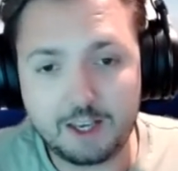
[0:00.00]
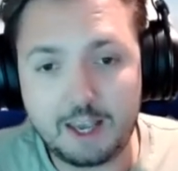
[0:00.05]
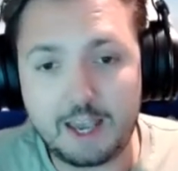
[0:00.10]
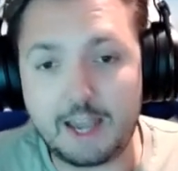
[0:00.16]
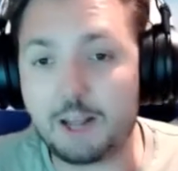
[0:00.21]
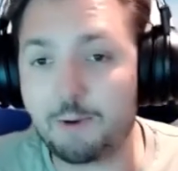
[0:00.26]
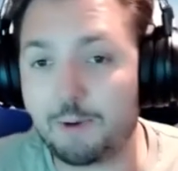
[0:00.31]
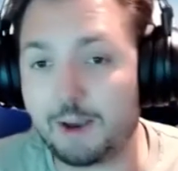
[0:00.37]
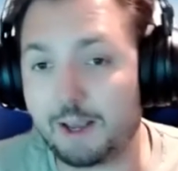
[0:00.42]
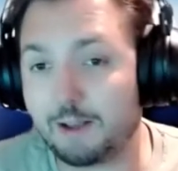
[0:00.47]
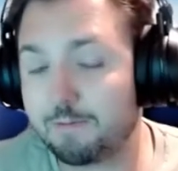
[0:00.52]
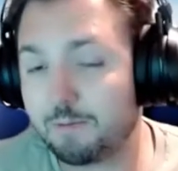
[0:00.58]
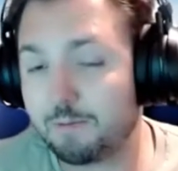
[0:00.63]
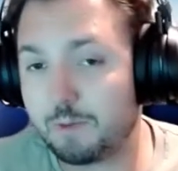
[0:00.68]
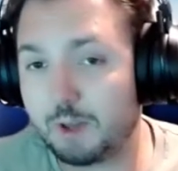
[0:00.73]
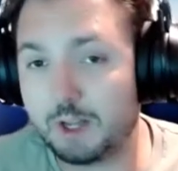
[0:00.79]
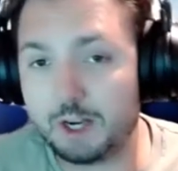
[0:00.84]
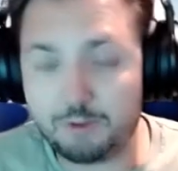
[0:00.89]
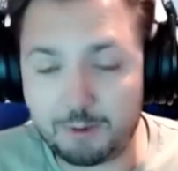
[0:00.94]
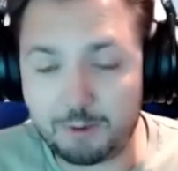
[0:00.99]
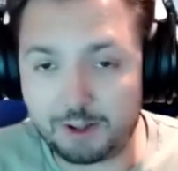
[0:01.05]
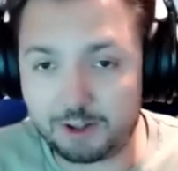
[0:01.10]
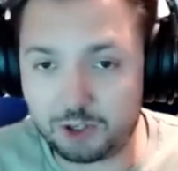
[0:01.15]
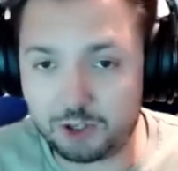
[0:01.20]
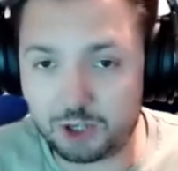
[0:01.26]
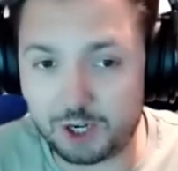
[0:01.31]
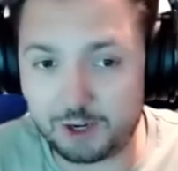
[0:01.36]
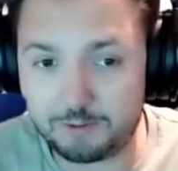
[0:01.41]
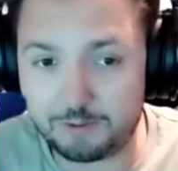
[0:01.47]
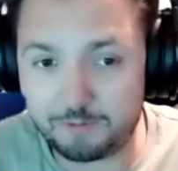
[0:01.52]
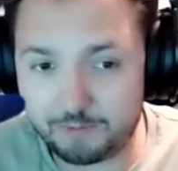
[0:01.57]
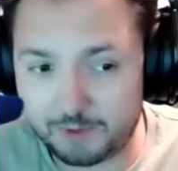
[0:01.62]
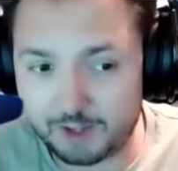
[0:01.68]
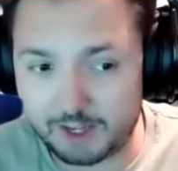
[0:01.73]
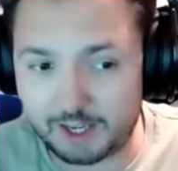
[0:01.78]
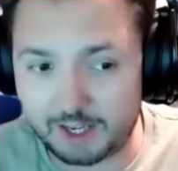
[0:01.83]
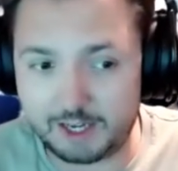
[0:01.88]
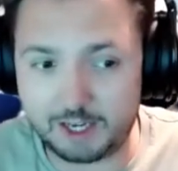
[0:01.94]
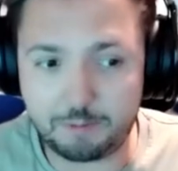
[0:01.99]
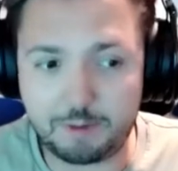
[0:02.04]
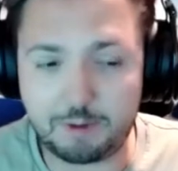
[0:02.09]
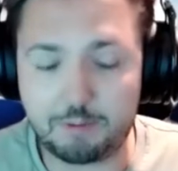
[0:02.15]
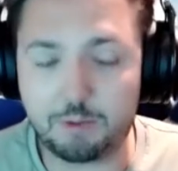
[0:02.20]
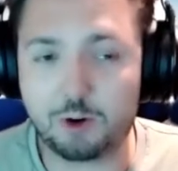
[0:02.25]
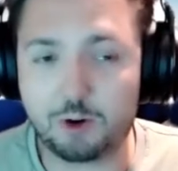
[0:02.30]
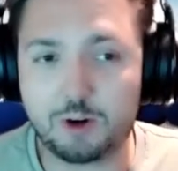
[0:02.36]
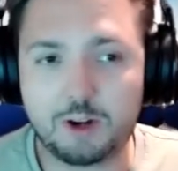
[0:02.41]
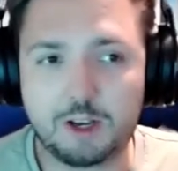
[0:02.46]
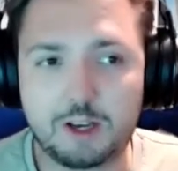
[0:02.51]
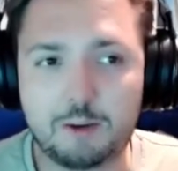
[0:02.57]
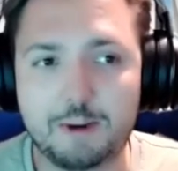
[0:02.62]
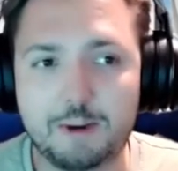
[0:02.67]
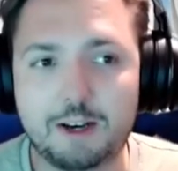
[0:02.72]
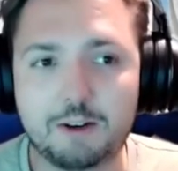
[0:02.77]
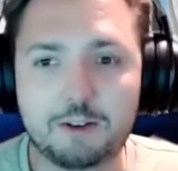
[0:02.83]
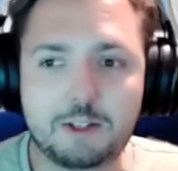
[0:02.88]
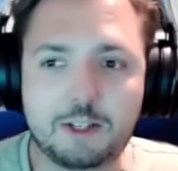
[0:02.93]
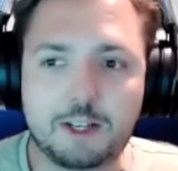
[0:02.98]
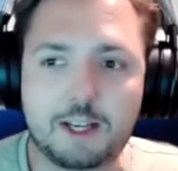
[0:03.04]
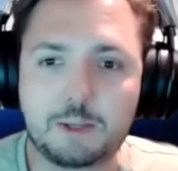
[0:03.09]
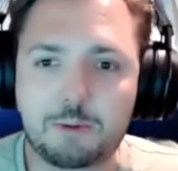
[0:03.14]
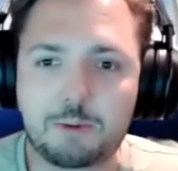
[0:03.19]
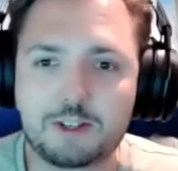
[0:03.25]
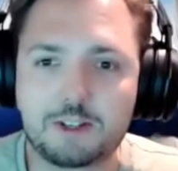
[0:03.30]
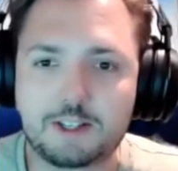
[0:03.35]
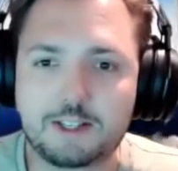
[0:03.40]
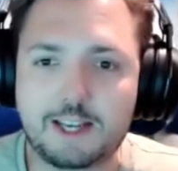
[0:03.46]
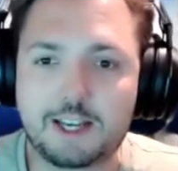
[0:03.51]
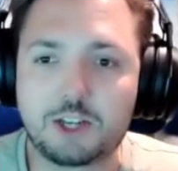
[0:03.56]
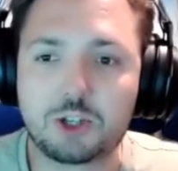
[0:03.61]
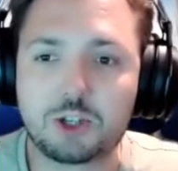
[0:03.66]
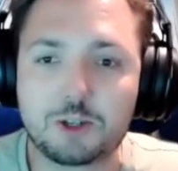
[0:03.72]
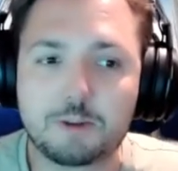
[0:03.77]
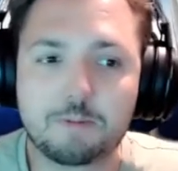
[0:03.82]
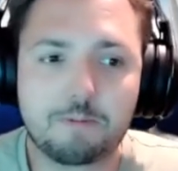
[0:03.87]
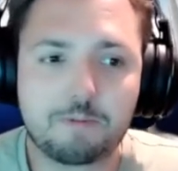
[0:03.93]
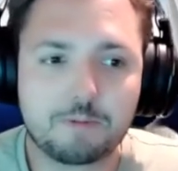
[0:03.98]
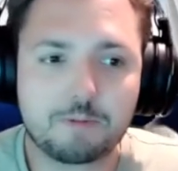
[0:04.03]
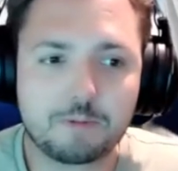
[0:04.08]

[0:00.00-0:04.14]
Anyway, enough about the show and a little bit more about today's presentation.